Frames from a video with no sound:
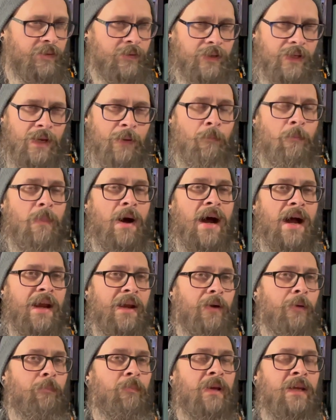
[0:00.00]
in my
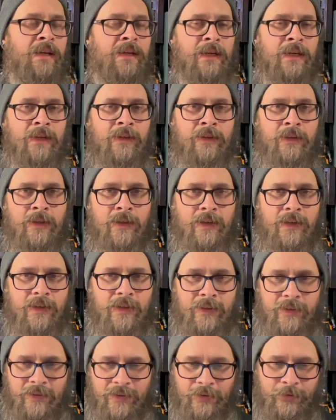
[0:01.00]
opinion,
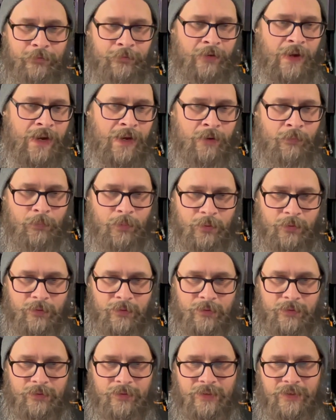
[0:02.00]
the Vamp
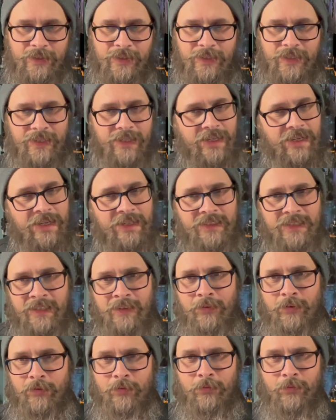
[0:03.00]

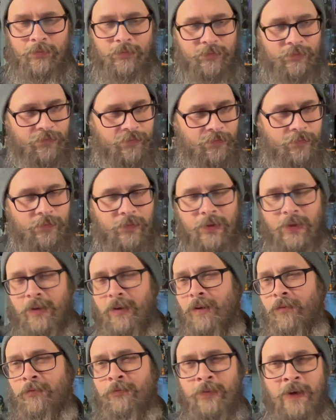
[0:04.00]
isn't
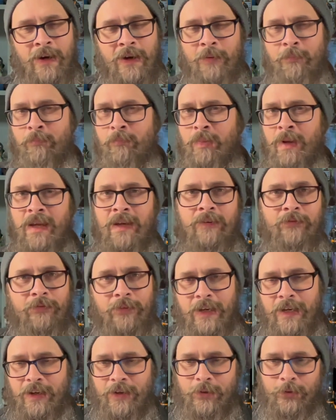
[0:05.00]
a very big
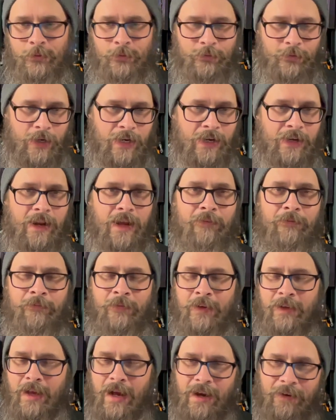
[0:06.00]
vehicle, right? I
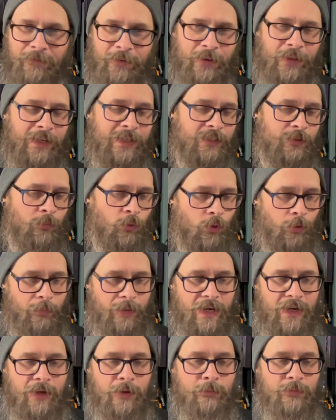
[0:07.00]
feel like it's more
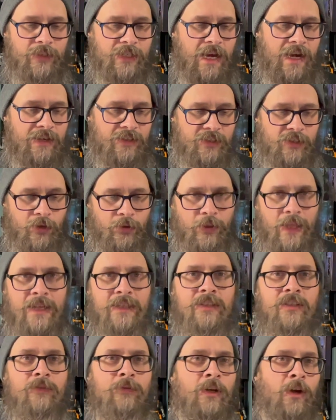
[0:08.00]
medium sized. So
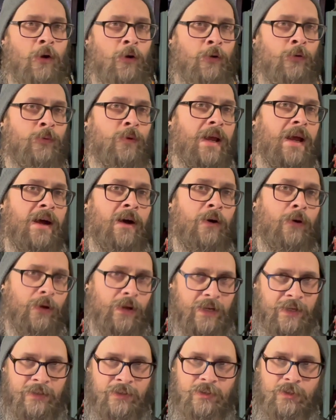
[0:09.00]
let's go now
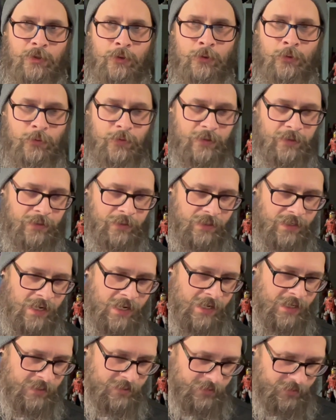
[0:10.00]
into the
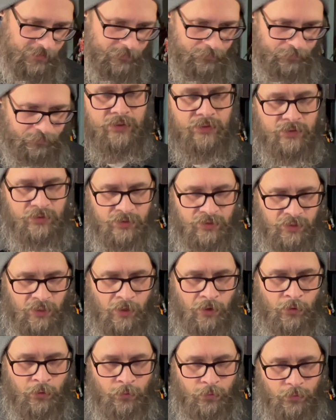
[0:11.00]
cons.
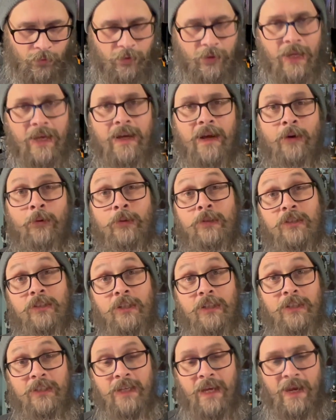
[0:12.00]
So, like I was
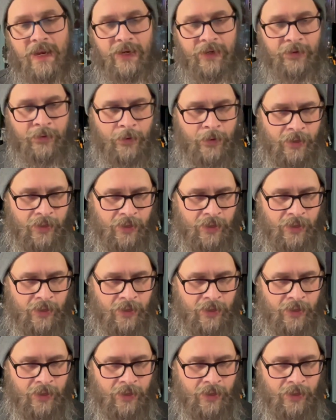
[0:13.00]
just saying,